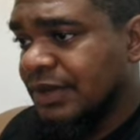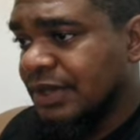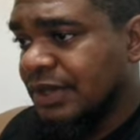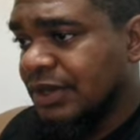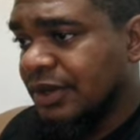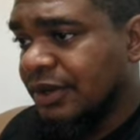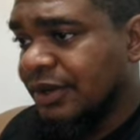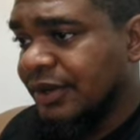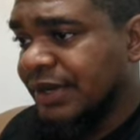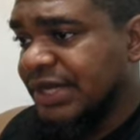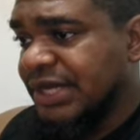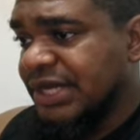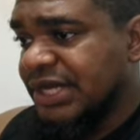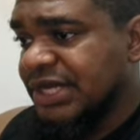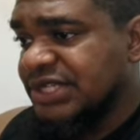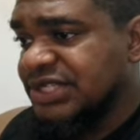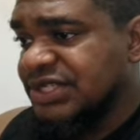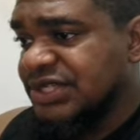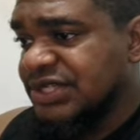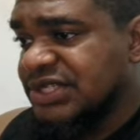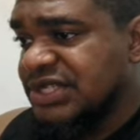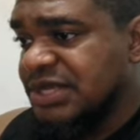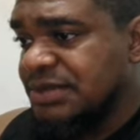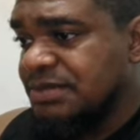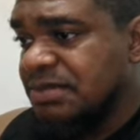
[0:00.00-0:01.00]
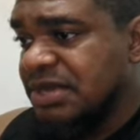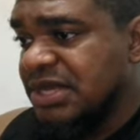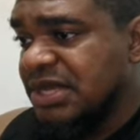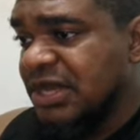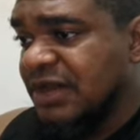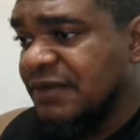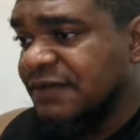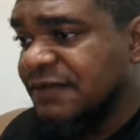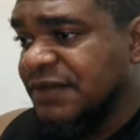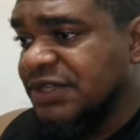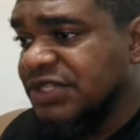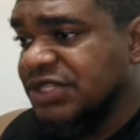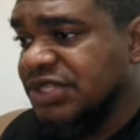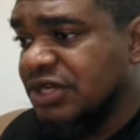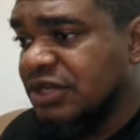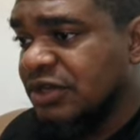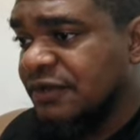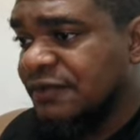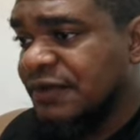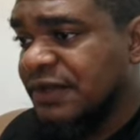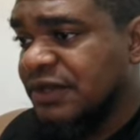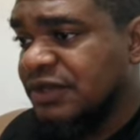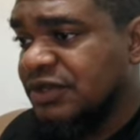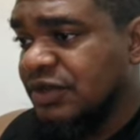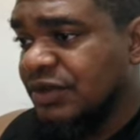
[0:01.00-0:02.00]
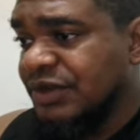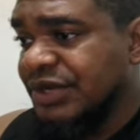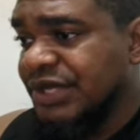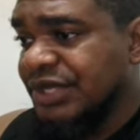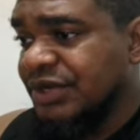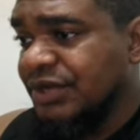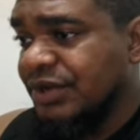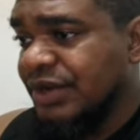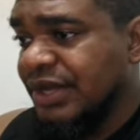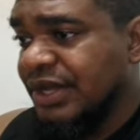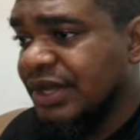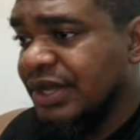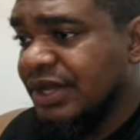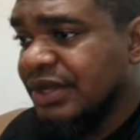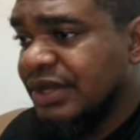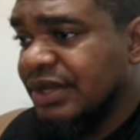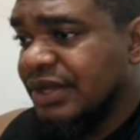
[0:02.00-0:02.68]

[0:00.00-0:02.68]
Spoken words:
Hurricane is just a bigger version of a tornado, eh?